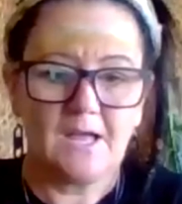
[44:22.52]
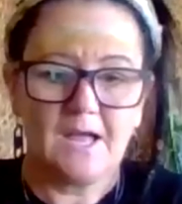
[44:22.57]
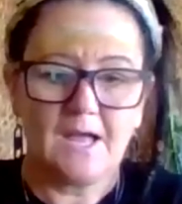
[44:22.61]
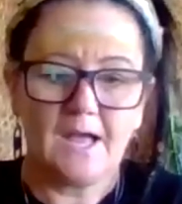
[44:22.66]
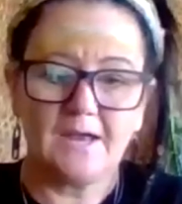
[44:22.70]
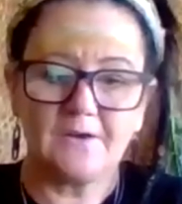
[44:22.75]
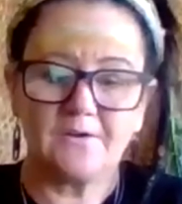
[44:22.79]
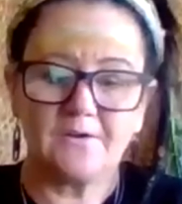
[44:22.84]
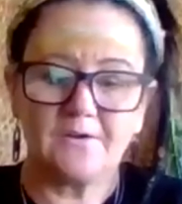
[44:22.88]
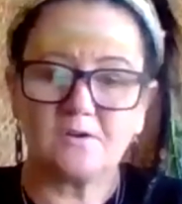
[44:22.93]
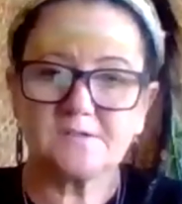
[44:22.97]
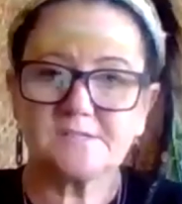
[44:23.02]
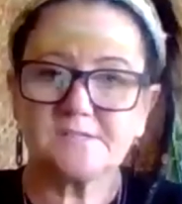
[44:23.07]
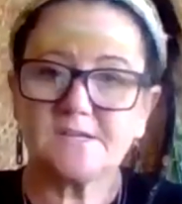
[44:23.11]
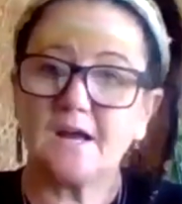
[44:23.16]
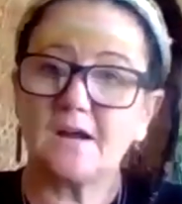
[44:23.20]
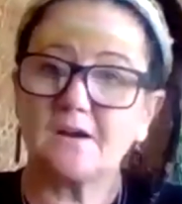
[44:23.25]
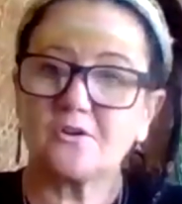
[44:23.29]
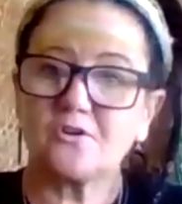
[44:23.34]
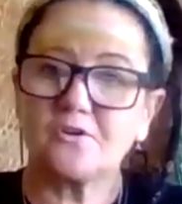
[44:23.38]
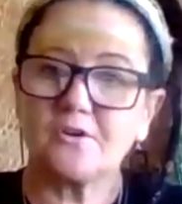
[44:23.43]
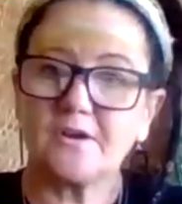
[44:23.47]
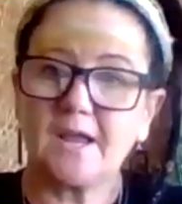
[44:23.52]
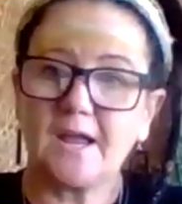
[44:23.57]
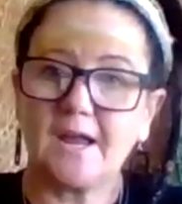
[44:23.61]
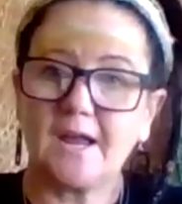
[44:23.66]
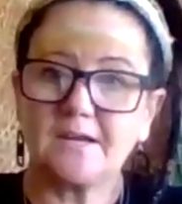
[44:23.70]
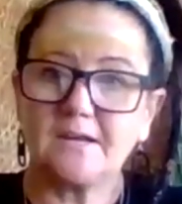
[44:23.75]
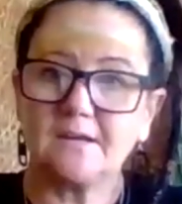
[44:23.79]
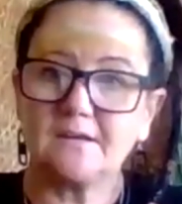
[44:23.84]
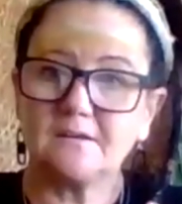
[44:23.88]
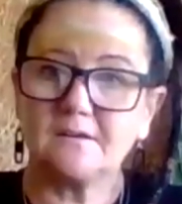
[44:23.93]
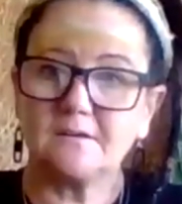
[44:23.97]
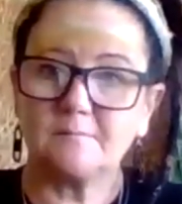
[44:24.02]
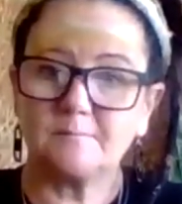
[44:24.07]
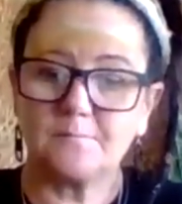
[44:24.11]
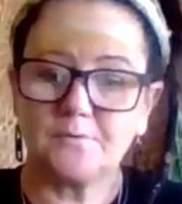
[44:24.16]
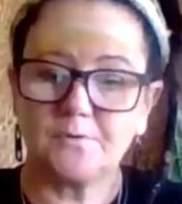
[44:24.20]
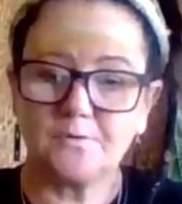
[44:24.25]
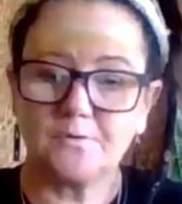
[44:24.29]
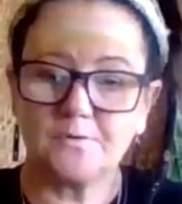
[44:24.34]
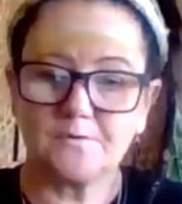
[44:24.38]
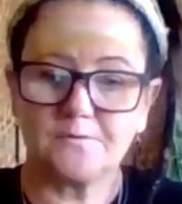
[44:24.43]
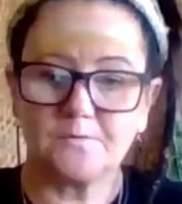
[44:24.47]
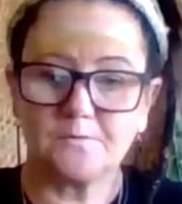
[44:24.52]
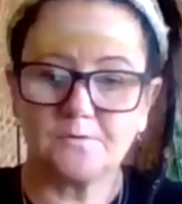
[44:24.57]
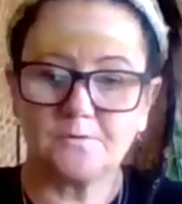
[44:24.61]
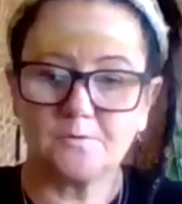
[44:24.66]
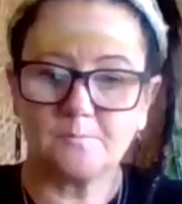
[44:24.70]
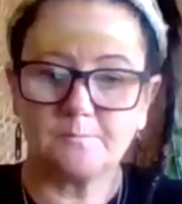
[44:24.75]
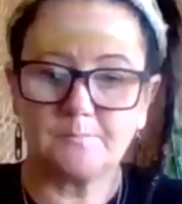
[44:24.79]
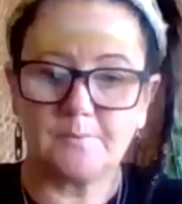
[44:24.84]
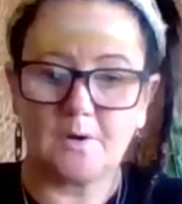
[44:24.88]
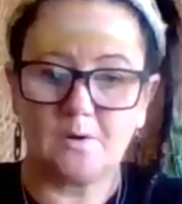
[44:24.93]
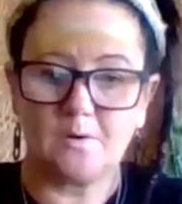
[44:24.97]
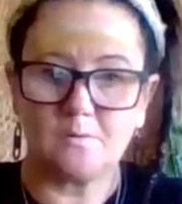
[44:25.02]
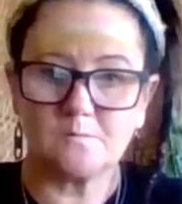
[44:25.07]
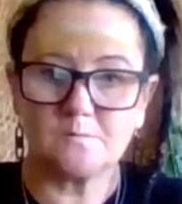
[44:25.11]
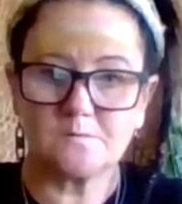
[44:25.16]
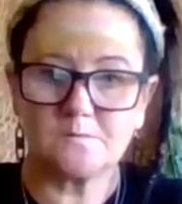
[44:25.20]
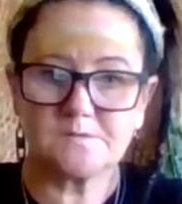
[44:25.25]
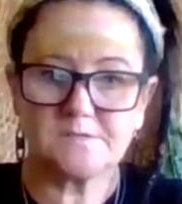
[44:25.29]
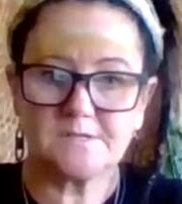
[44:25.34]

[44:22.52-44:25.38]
And I'll start creating beautiful little bowls.